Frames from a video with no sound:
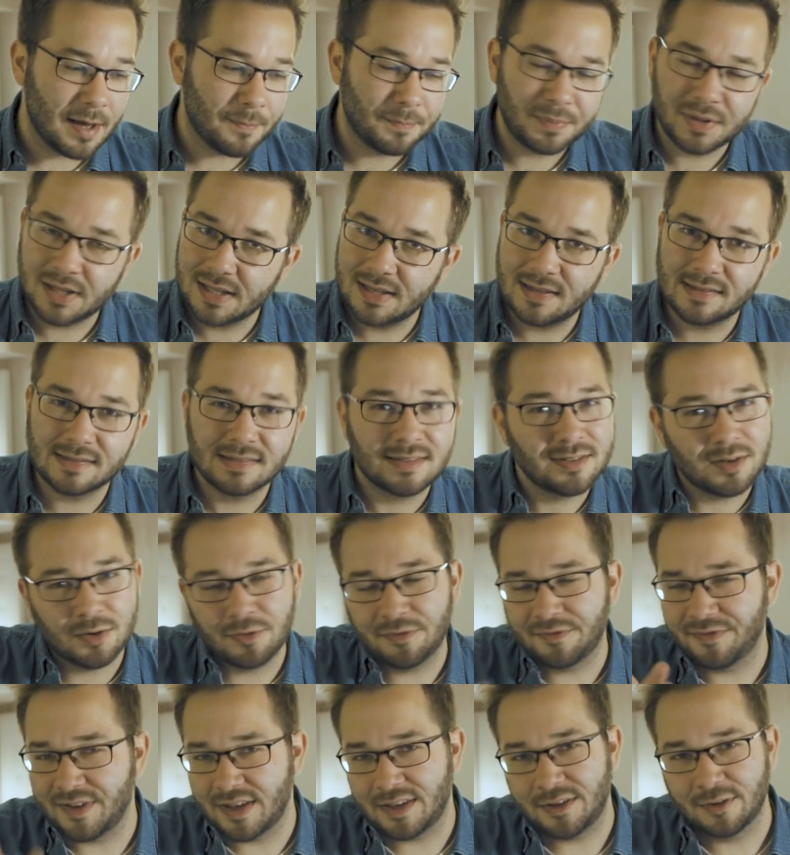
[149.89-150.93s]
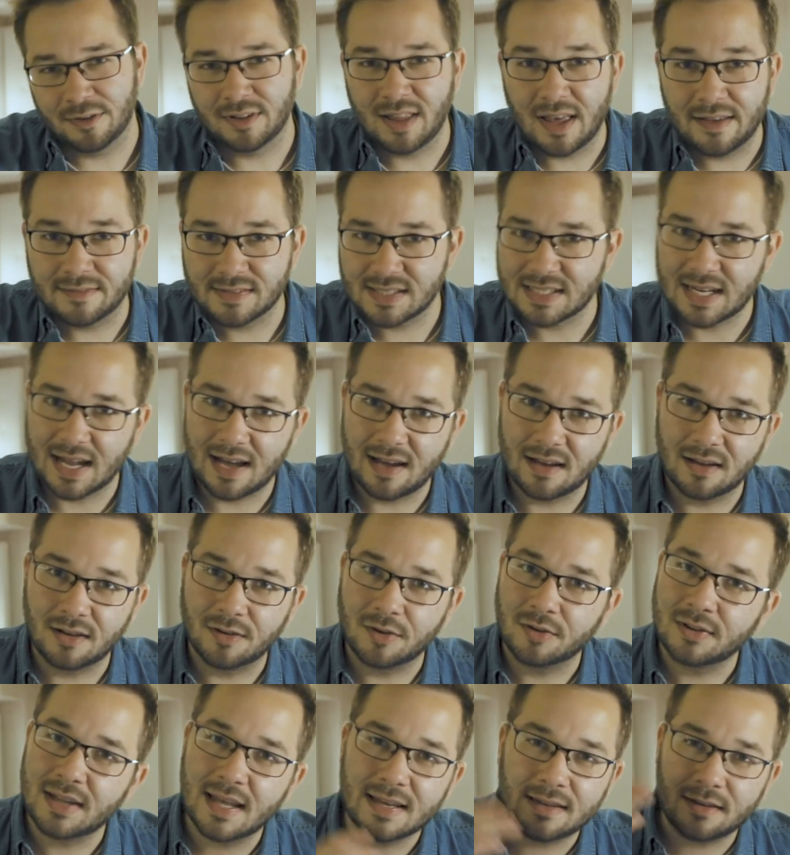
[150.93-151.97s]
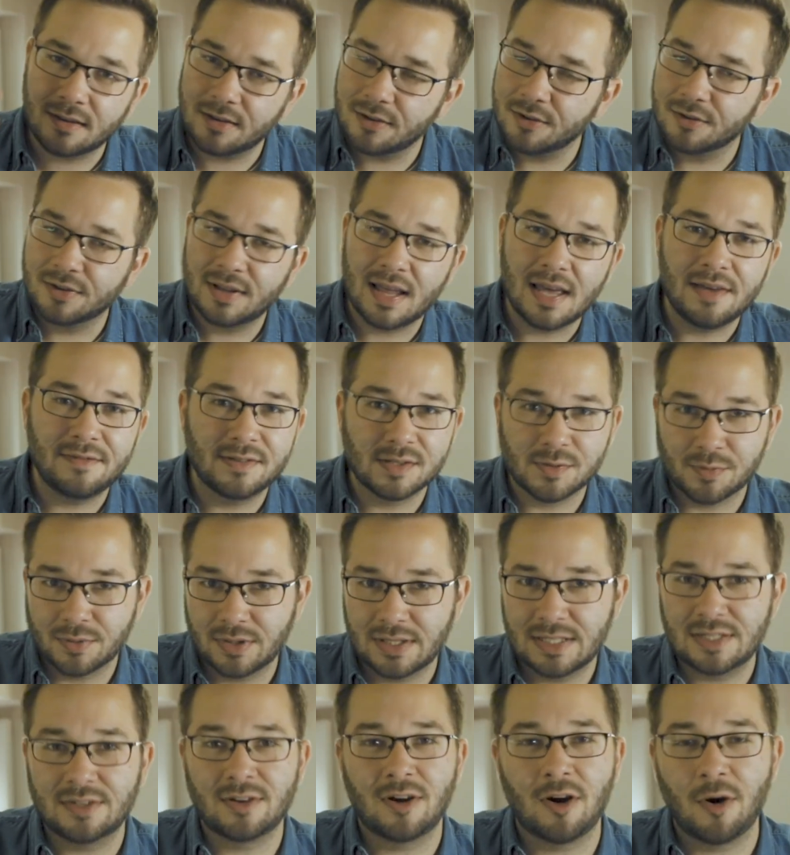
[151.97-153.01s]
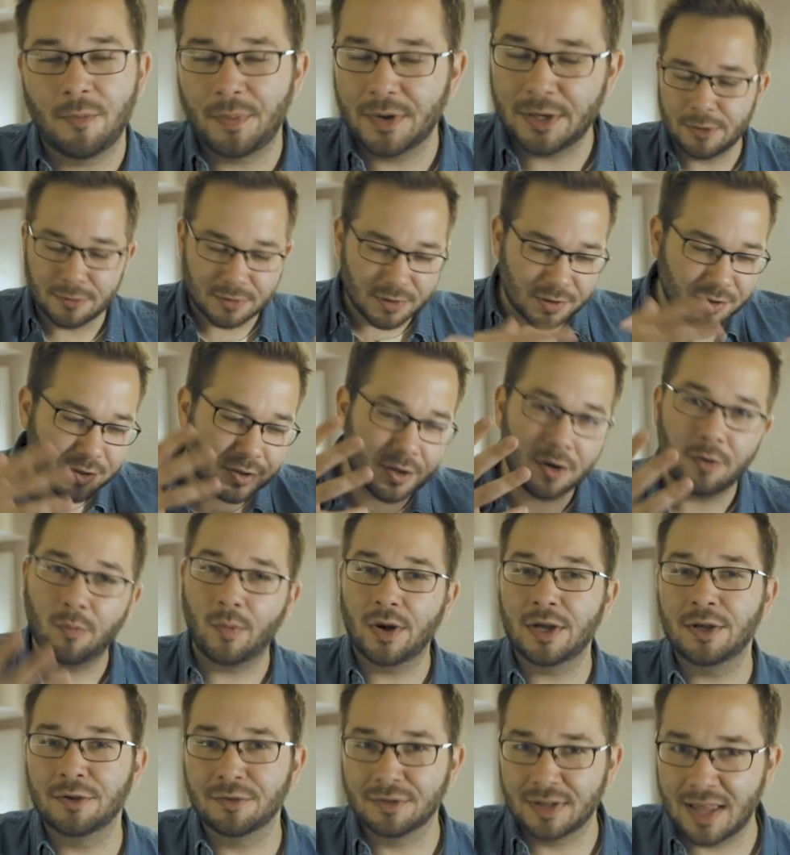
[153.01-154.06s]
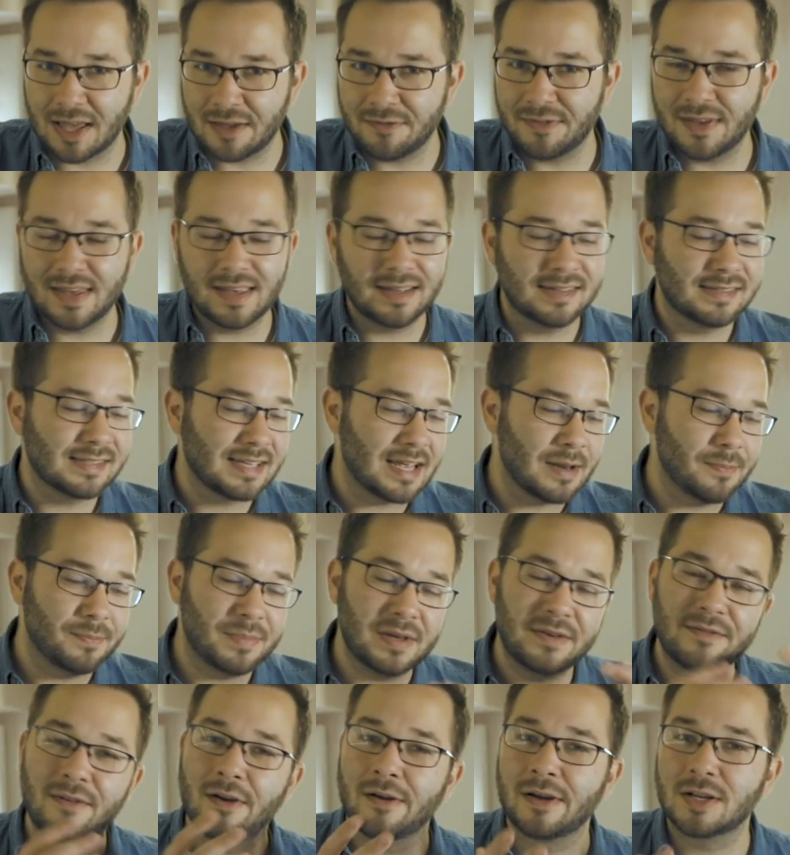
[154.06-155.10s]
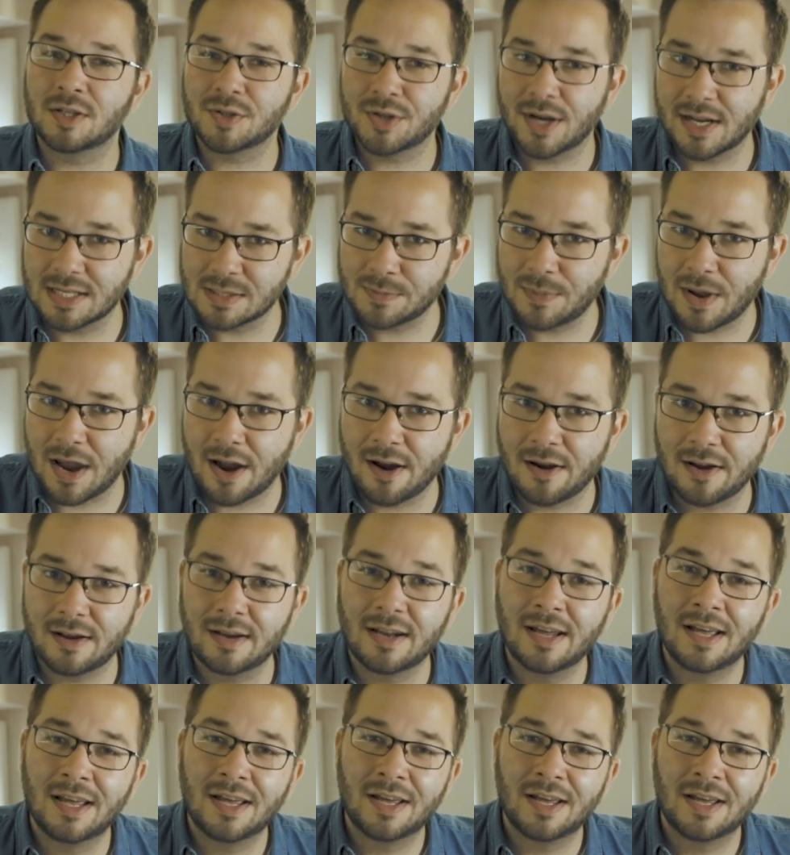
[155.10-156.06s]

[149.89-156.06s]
Please don't fake your lifestyle. Like, your life is really dope and you should show what your life is and be very transparent